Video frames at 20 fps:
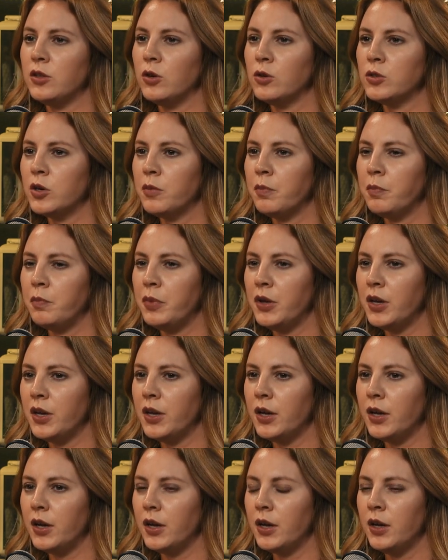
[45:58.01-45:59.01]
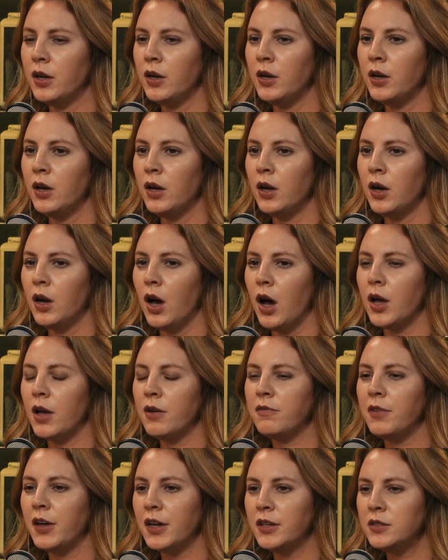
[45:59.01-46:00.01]
those are big
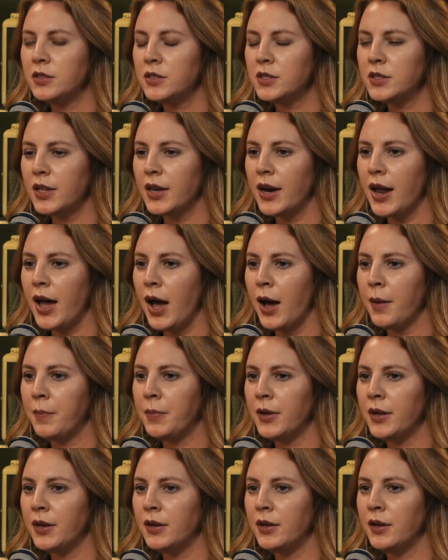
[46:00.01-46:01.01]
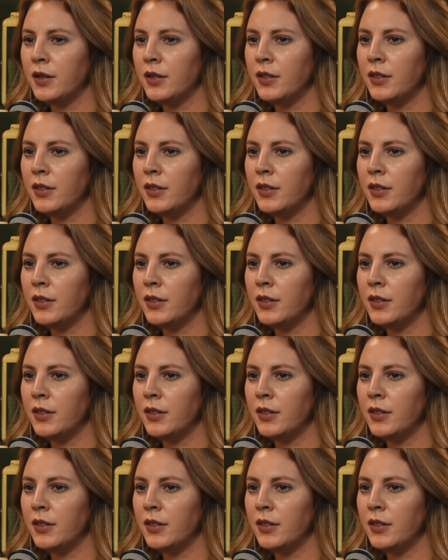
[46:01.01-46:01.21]
events that happen